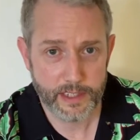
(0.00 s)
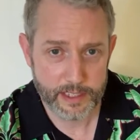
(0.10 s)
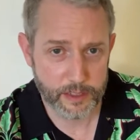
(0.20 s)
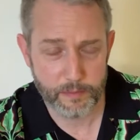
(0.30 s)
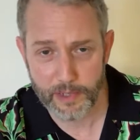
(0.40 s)

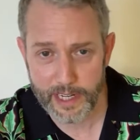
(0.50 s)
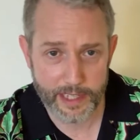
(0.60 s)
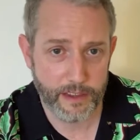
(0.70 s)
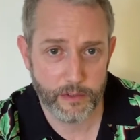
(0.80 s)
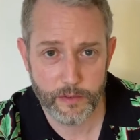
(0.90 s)
that's
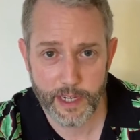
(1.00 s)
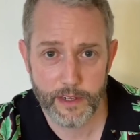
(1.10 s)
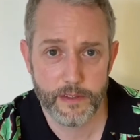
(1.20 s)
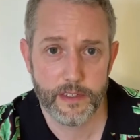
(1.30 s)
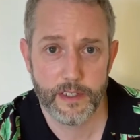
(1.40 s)
spreading
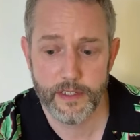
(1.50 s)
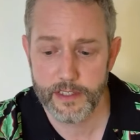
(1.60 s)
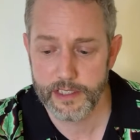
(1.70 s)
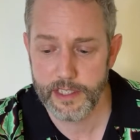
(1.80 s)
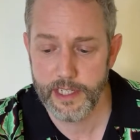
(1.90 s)
throughout
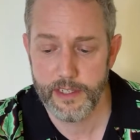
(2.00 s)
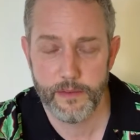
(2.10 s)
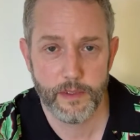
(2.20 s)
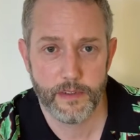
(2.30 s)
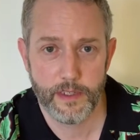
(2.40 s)
the city,
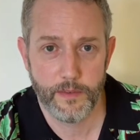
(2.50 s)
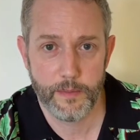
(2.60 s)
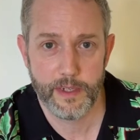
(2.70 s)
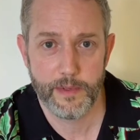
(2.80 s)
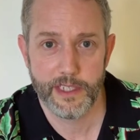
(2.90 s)
with
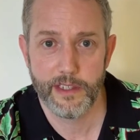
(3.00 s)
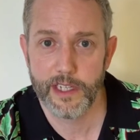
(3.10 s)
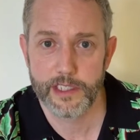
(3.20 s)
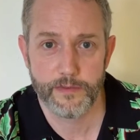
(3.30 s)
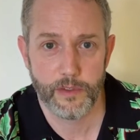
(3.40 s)
everybody being
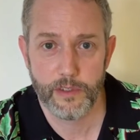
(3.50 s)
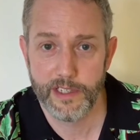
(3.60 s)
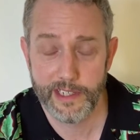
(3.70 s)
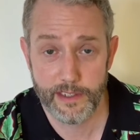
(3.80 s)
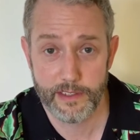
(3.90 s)
lustful
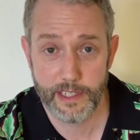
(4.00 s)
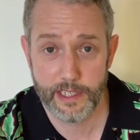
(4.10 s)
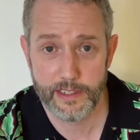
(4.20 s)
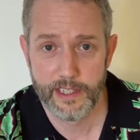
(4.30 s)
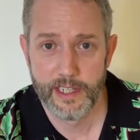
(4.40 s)
and
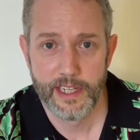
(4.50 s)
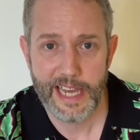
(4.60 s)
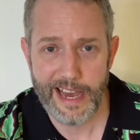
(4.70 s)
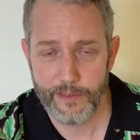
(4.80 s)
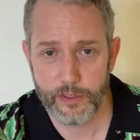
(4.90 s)

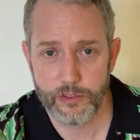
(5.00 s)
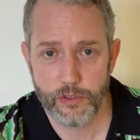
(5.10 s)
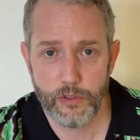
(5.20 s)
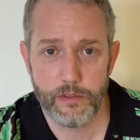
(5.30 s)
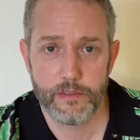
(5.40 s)
out of
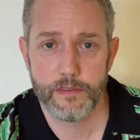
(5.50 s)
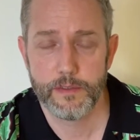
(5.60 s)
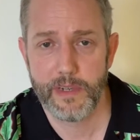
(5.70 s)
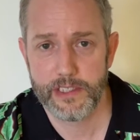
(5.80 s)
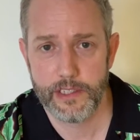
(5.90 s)
control,
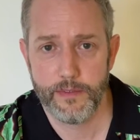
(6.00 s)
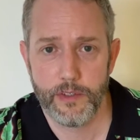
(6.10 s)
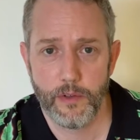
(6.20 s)
especially if you